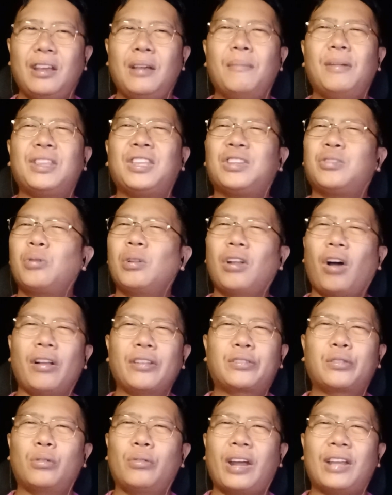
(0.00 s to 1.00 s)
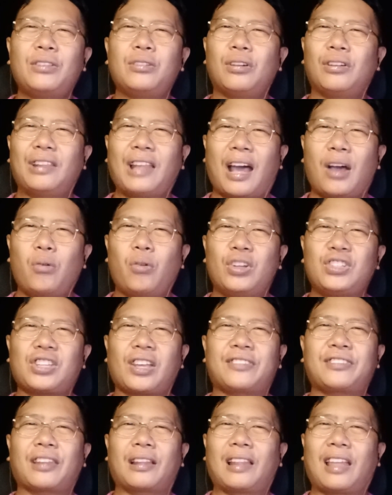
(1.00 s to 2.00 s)
but it will also render language
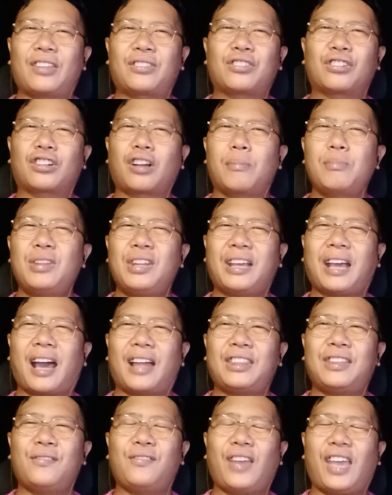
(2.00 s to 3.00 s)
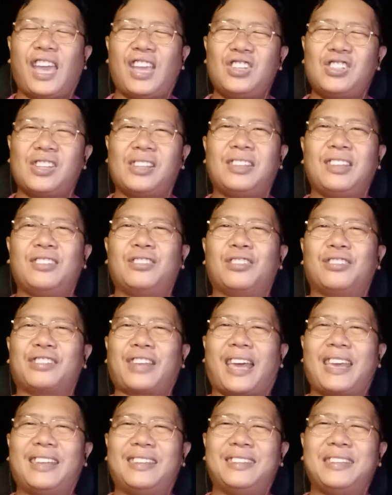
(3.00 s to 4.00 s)
as a lesser communicative agent in
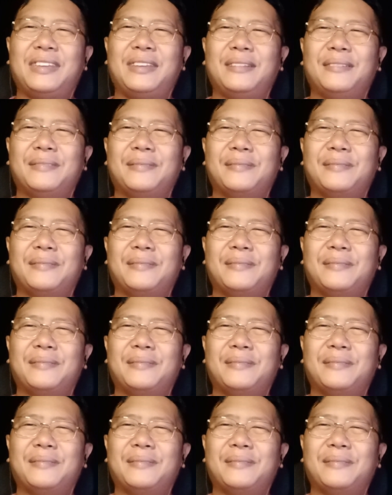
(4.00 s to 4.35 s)
society.